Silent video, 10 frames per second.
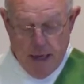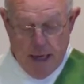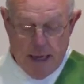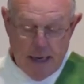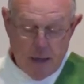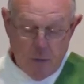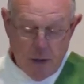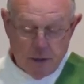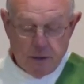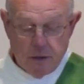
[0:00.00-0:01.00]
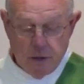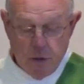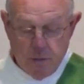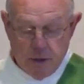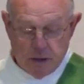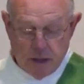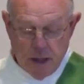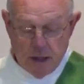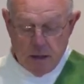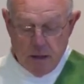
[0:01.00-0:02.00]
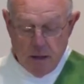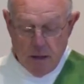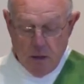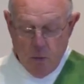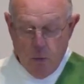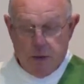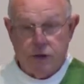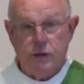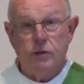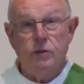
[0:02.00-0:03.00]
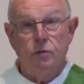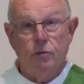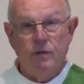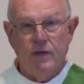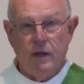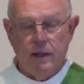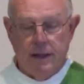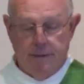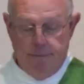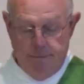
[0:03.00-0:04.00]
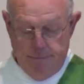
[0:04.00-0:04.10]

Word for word: and anyone to whom the Son wishes to reveal him.